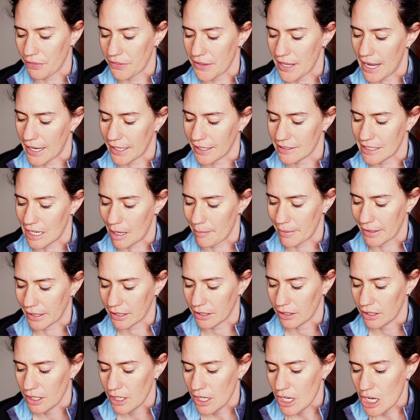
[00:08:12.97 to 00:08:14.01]
the academic,
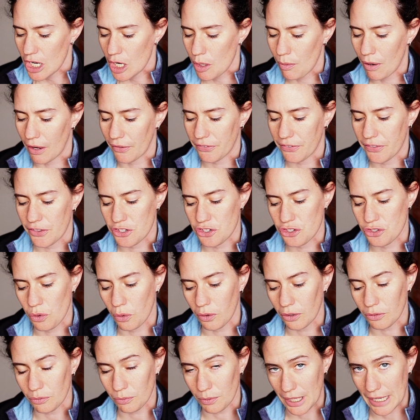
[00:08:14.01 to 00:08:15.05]
who wants the
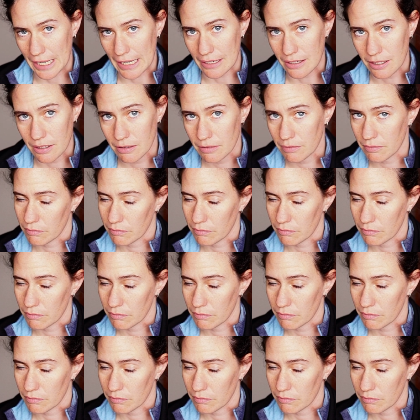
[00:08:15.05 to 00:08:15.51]
short read,